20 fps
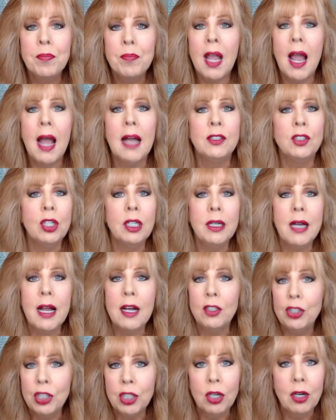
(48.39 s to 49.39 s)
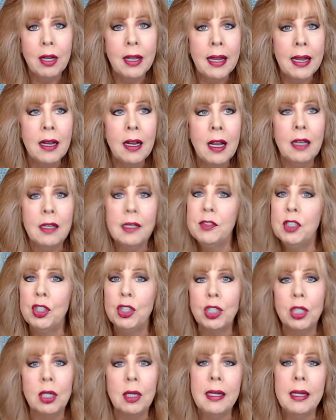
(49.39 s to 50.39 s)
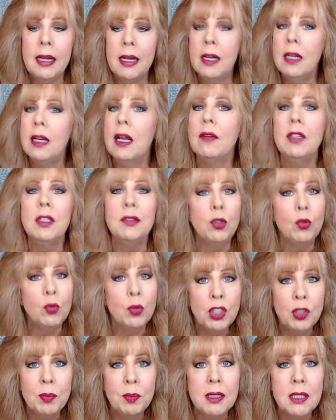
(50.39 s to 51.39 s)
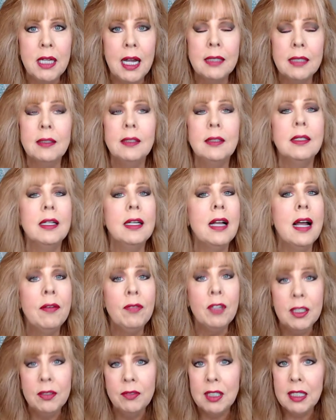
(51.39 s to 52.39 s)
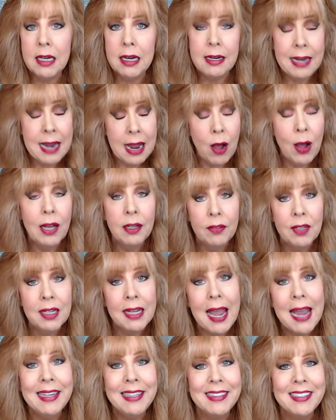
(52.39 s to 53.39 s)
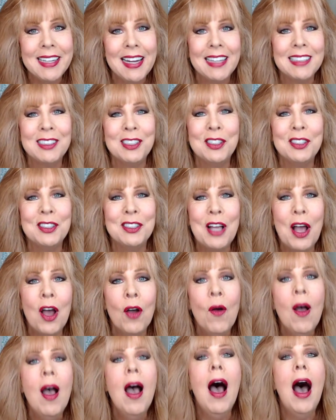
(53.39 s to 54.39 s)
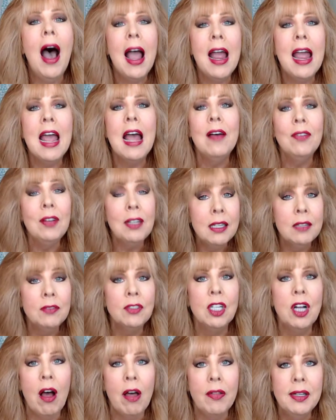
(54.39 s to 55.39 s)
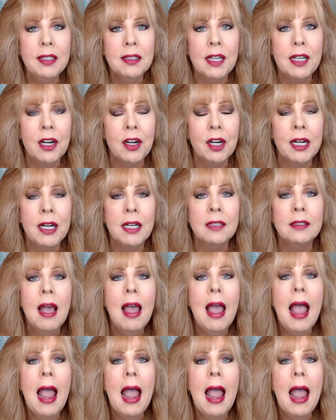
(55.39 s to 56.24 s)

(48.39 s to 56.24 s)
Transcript: I started out in Sugar Land. I lived in Sugar Land. I've lived in Richmond, Texas, and now I live in Katy, Texas. So I haven't lived in all these areas.